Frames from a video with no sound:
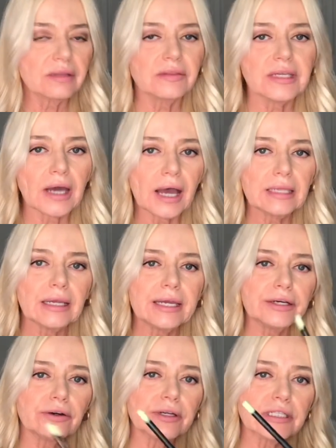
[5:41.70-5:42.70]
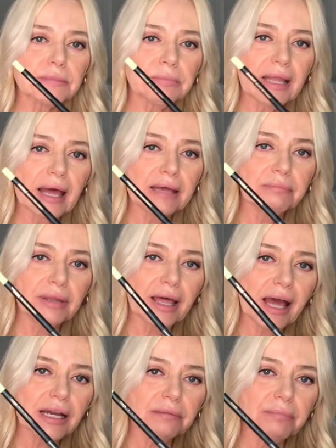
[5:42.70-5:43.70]
The eyeliner is
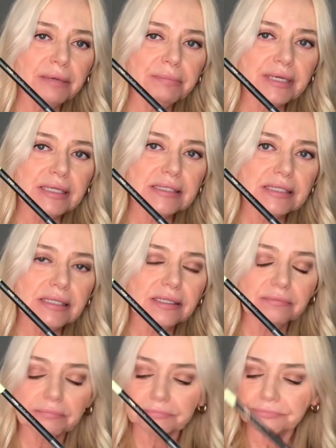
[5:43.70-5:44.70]
Black by Pixie.